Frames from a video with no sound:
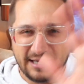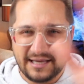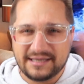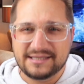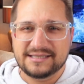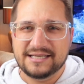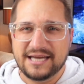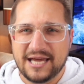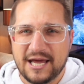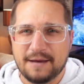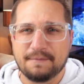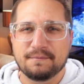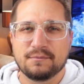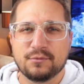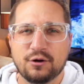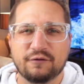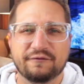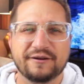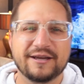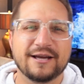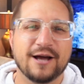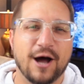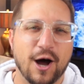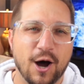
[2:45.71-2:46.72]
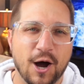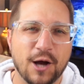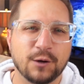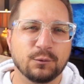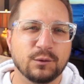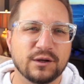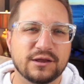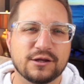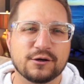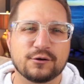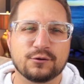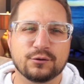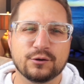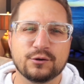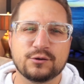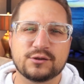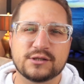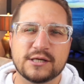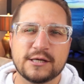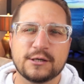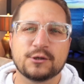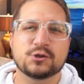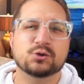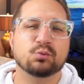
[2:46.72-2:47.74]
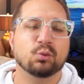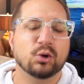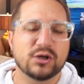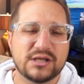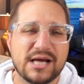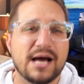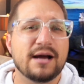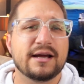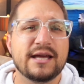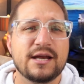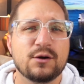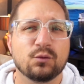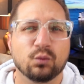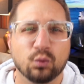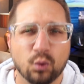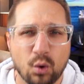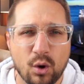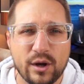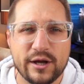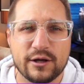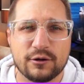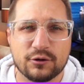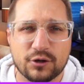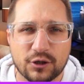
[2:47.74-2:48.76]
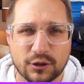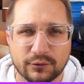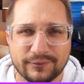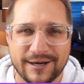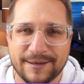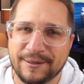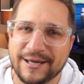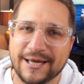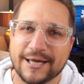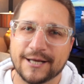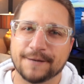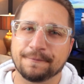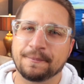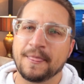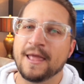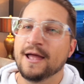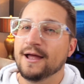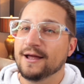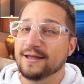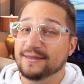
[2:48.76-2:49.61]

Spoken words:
Let's keep moving on with the cruise news. We're talking Royal Caribbean.